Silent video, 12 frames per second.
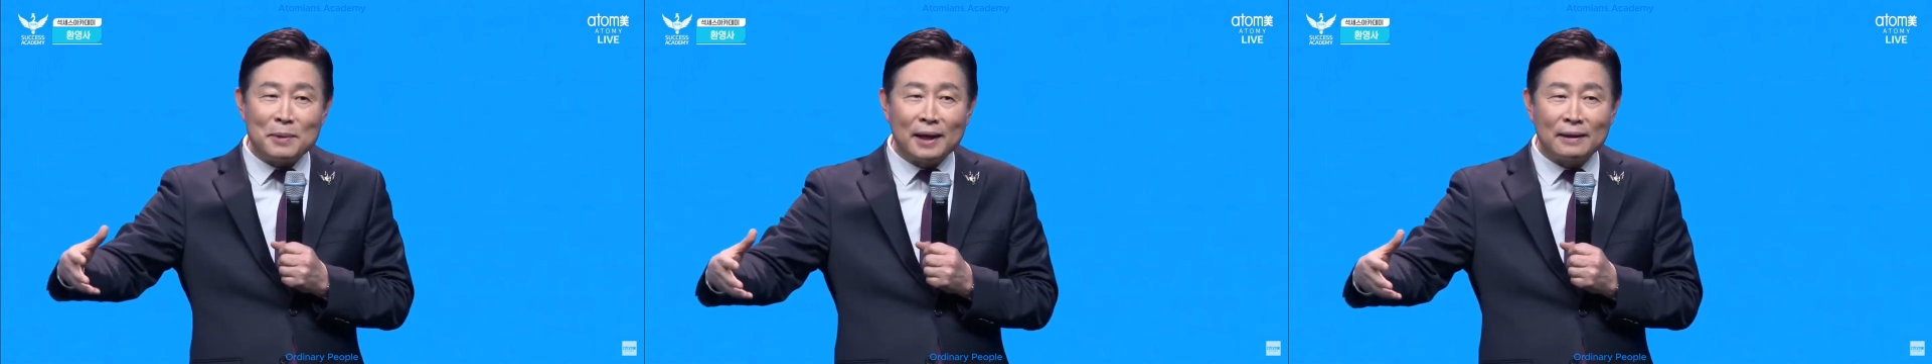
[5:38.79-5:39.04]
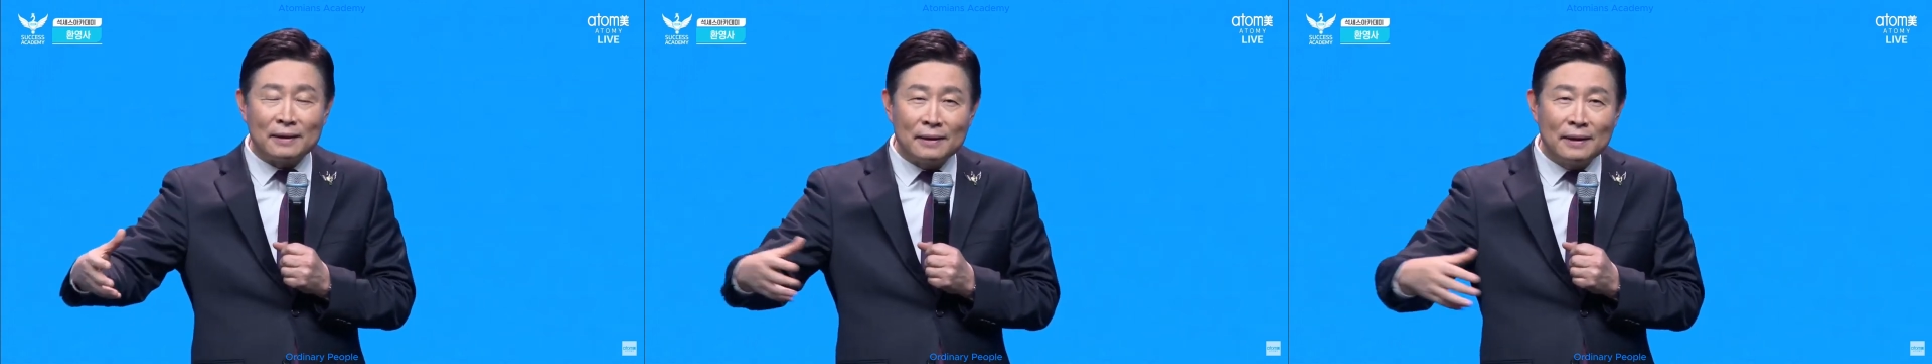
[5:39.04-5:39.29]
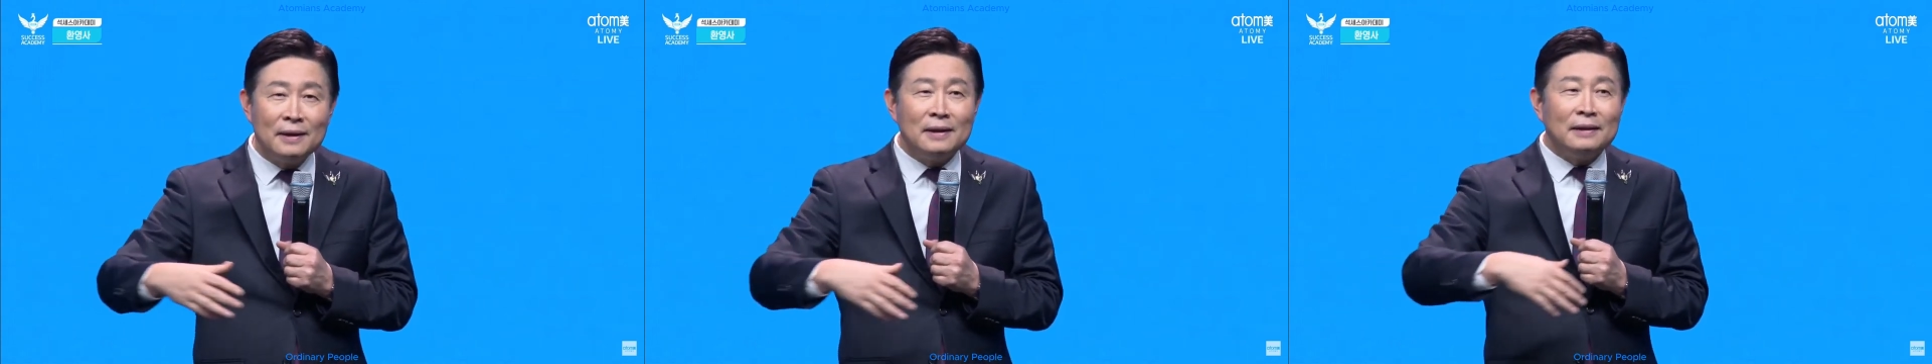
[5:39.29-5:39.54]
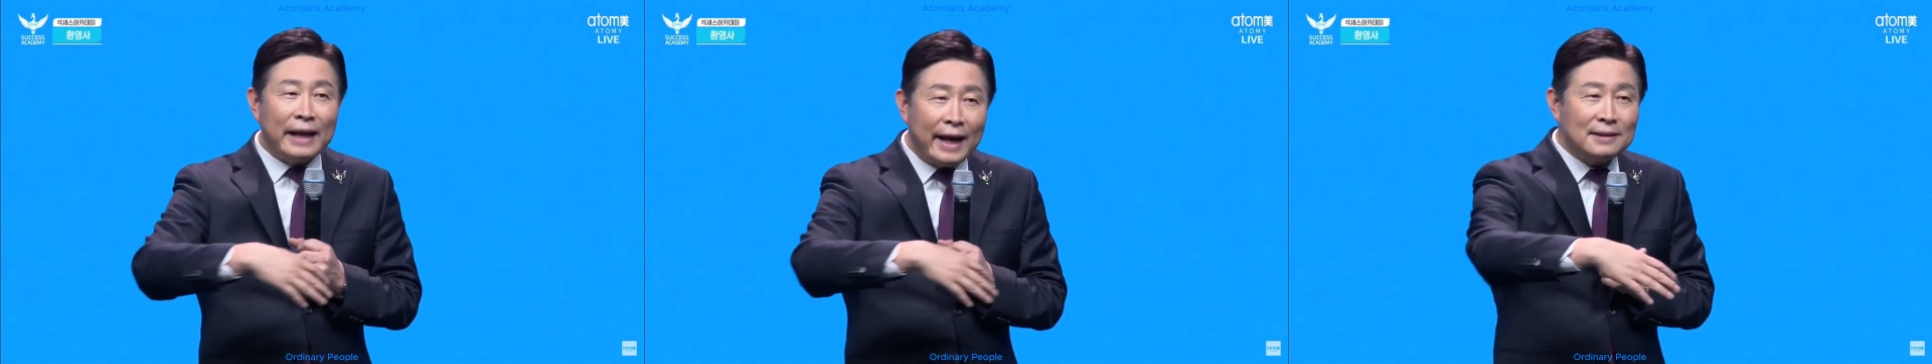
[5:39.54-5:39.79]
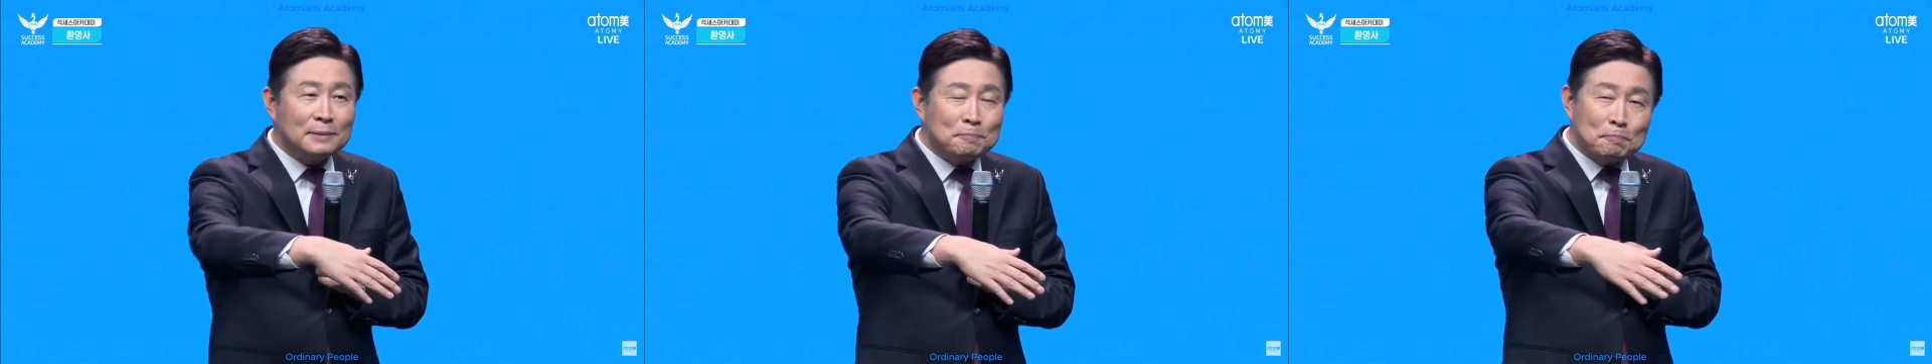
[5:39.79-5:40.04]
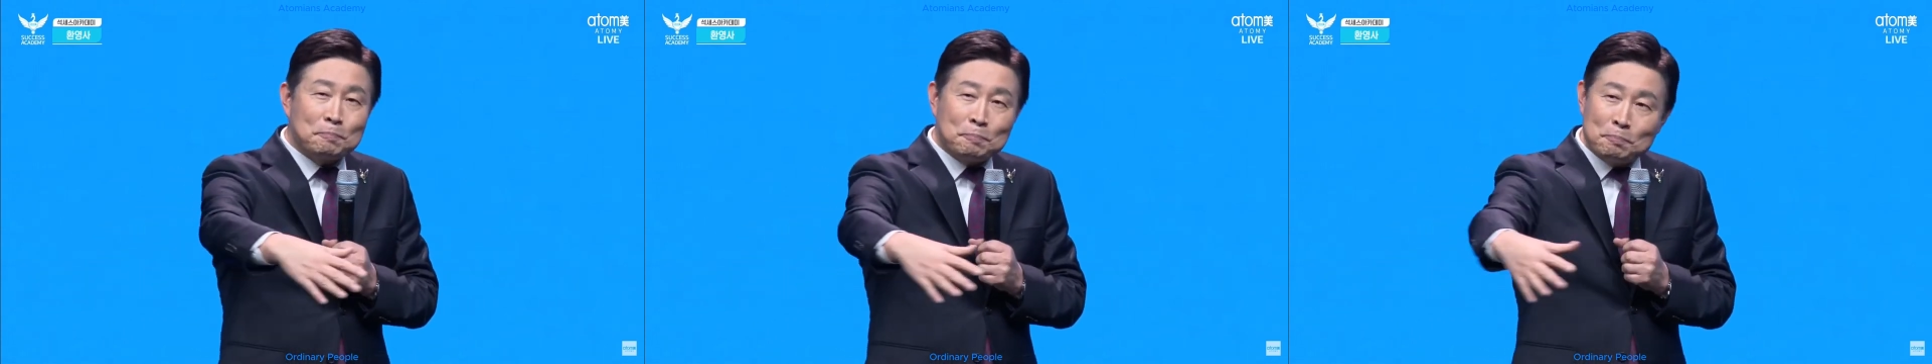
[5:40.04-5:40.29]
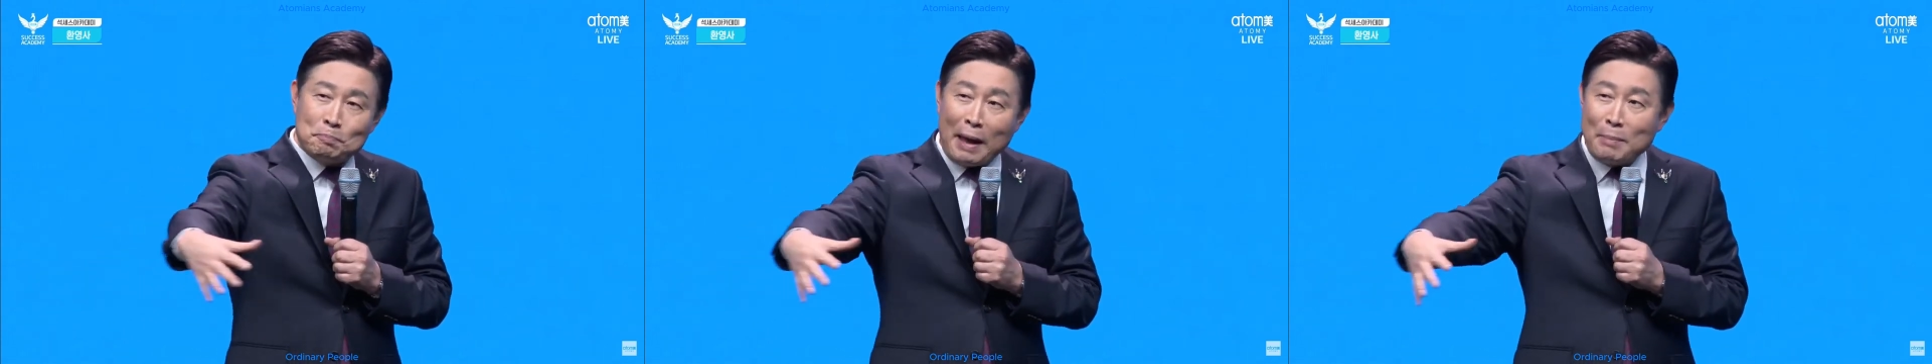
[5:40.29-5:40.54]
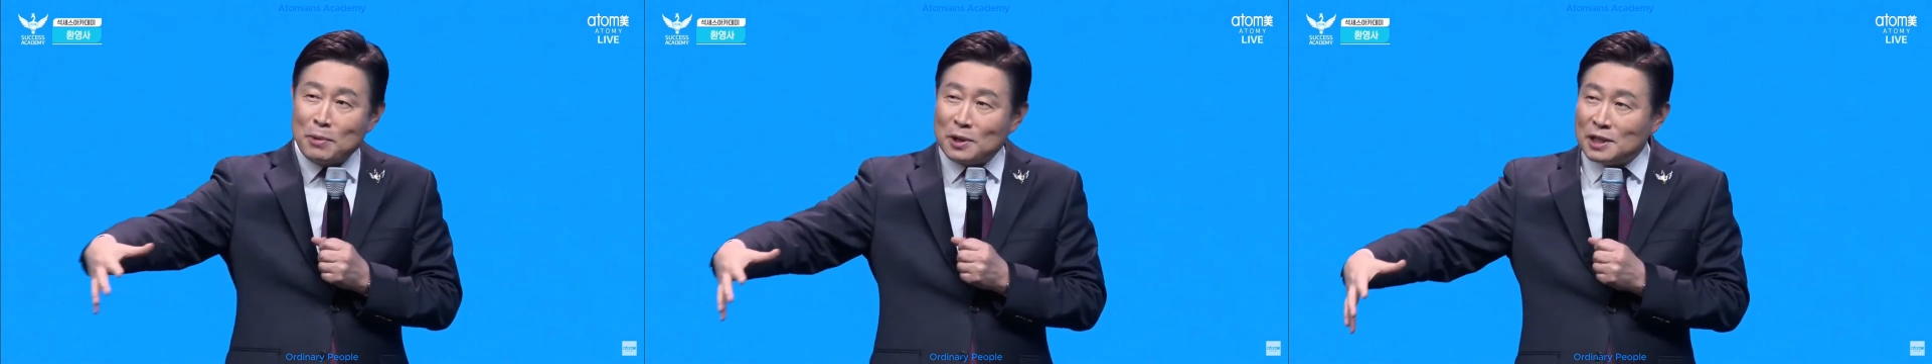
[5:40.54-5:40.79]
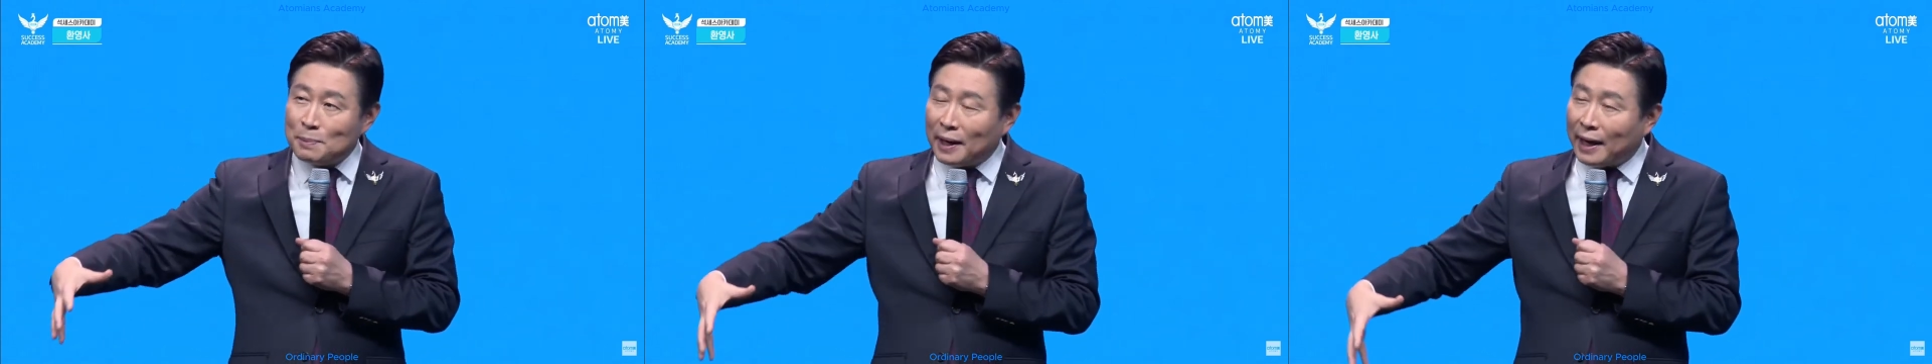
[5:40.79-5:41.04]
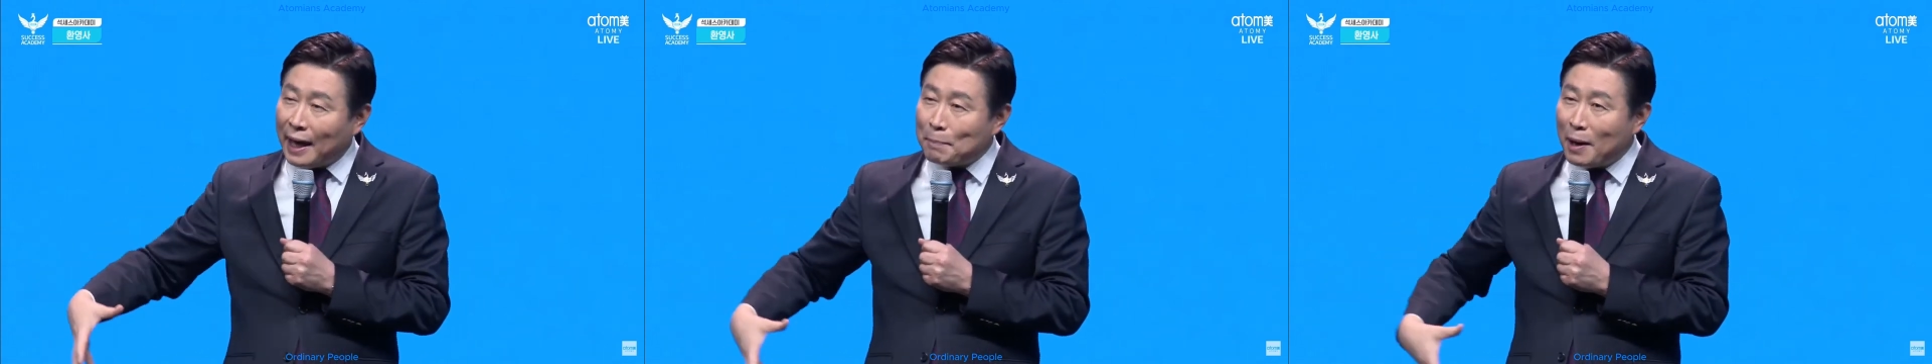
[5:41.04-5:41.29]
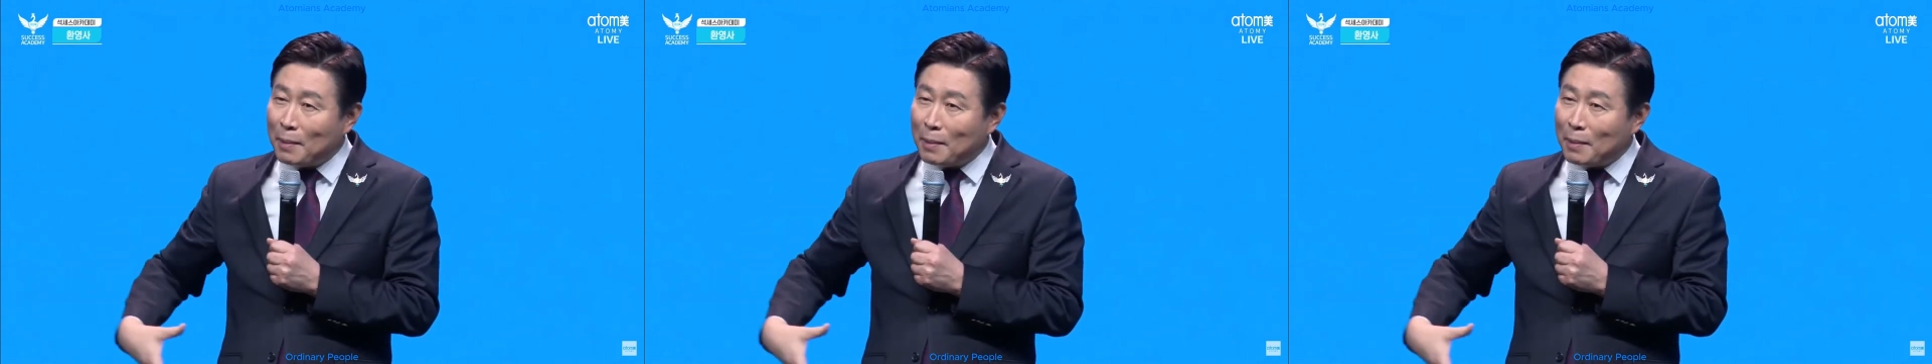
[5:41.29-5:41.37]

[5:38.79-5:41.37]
promotion, but if I